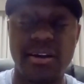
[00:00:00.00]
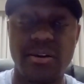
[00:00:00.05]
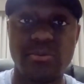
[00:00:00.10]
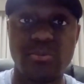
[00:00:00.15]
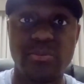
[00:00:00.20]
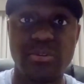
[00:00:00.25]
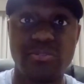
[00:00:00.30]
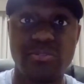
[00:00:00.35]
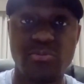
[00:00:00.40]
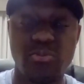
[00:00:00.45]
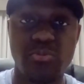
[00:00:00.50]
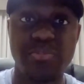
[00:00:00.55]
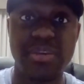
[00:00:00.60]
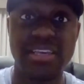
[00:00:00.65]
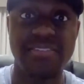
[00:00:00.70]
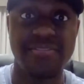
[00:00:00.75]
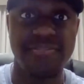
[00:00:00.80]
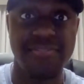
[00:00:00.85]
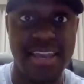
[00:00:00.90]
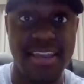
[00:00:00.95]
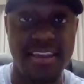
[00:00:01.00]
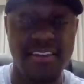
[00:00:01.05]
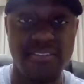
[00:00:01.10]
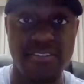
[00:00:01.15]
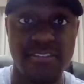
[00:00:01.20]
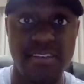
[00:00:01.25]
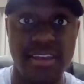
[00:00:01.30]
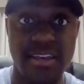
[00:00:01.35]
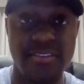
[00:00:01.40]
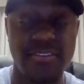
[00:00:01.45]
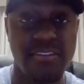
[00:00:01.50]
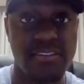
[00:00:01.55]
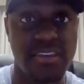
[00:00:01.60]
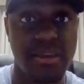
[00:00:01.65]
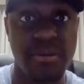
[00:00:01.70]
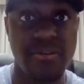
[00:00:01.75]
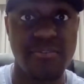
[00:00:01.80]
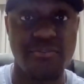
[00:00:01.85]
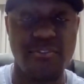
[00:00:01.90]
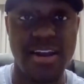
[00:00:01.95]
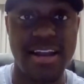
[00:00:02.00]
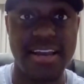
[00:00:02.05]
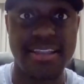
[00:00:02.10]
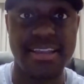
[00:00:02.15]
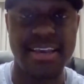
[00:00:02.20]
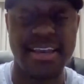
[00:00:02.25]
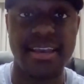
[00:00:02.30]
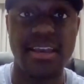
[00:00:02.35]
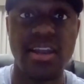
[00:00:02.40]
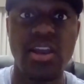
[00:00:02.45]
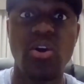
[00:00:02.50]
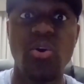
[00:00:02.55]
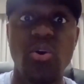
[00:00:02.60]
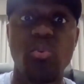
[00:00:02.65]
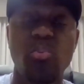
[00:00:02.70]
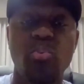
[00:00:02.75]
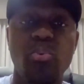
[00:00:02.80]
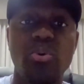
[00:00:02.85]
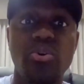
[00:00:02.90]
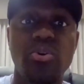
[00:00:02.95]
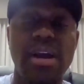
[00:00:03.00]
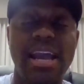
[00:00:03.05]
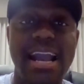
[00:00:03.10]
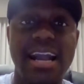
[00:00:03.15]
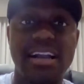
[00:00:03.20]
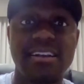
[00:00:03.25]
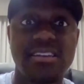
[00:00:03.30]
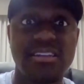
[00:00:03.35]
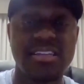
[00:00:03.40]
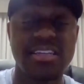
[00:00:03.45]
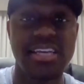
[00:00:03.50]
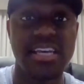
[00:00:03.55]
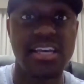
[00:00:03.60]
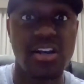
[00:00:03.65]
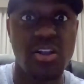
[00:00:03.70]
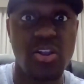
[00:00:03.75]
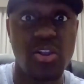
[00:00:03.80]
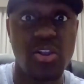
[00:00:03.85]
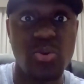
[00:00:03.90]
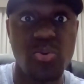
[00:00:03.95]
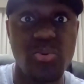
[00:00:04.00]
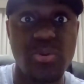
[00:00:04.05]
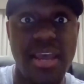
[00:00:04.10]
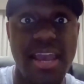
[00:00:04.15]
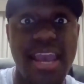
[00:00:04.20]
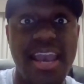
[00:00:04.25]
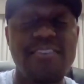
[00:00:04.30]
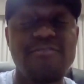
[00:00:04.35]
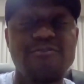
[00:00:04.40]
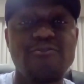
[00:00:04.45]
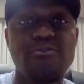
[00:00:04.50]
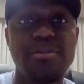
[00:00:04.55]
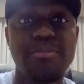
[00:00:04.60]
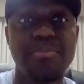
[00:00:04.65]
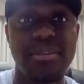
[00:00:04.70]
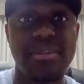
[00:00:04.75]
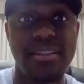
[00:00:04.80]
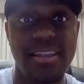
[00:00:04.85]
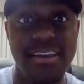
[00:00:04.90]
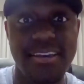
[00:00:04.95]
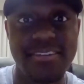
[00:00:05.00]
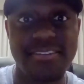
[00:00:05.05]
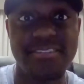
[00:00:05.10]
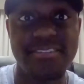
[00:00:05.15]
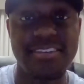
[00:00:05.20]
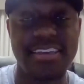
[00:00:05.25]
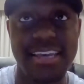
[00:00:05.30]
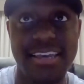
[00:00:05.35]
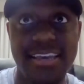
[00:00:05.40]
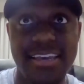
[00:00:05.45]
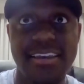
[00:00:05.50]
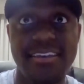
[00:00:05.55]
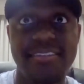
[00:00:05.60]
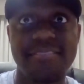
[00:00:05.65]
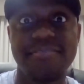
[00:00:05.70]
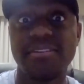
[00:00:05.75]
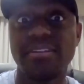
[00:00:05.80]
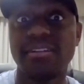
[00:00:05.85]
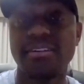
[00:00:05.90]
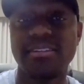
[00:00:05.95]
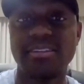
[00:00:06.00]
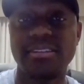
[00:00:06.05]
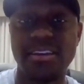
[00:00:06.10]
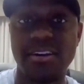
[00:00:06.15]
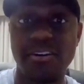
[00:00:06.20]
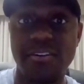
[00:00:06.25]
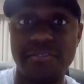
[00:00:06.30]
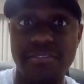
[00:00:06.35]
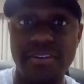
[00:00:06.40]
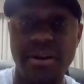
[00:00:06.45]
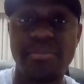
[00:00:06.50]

which will be phased in this coming Friday, will actually include every place in Philadelphia.